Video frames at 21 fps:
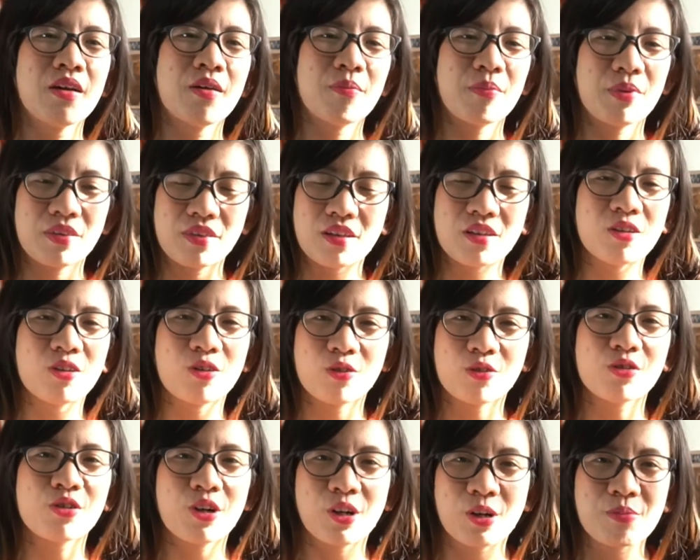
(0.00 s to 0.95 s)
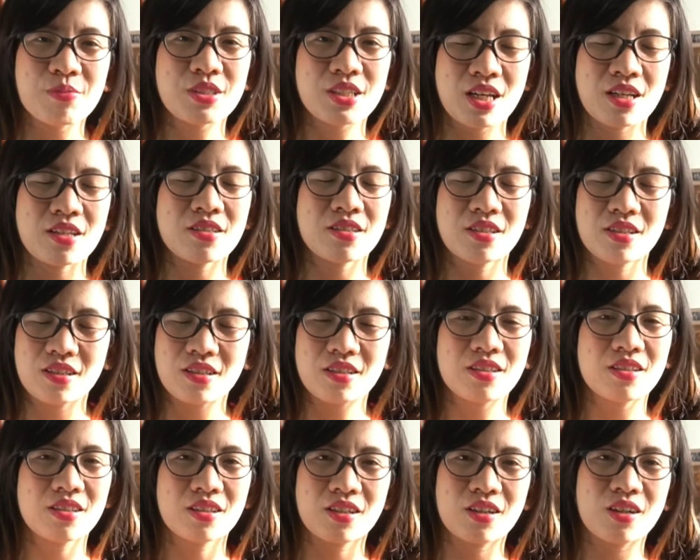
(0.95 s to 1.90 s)
but then
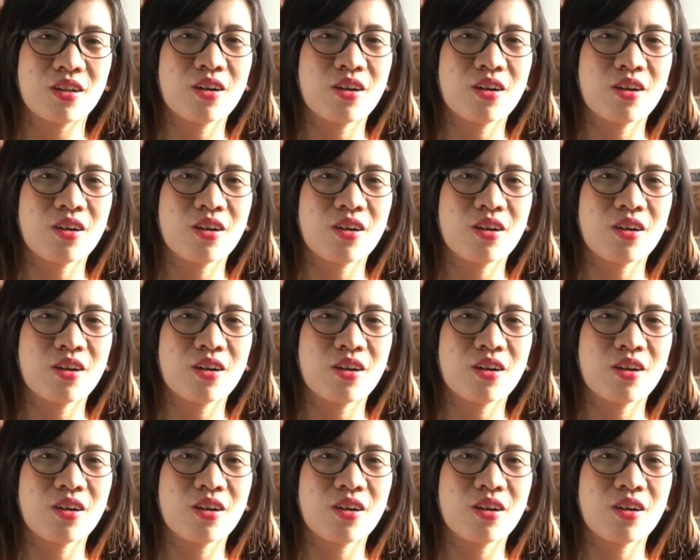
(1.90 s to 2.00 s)
circumstances